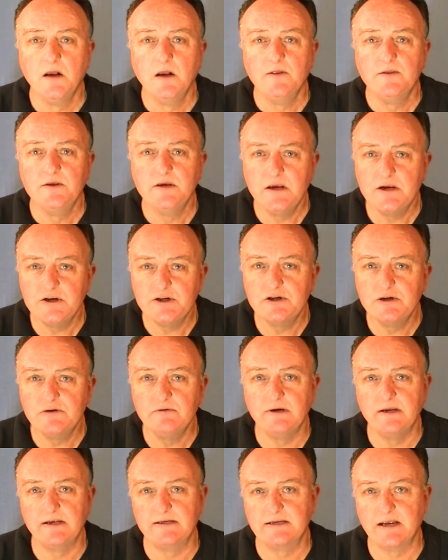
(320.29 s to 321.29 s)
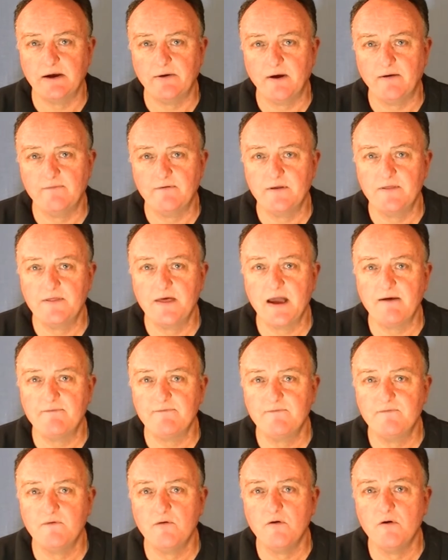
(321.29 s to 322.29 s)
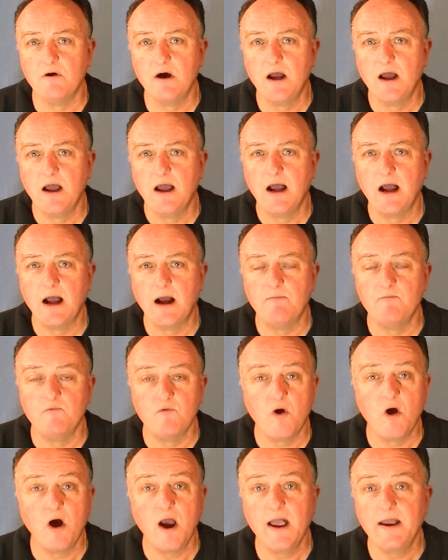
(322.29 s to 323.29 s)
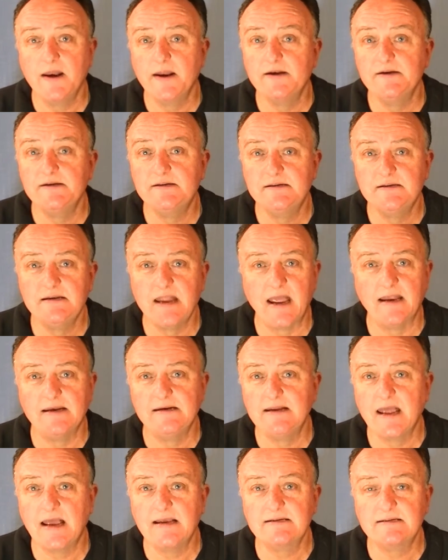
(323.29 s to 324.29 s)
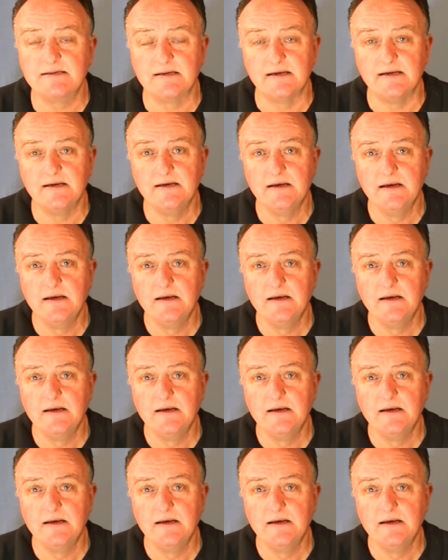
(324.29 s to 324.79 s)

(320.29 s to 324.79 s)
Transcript: The issue is, however, that for Ryan and Deci,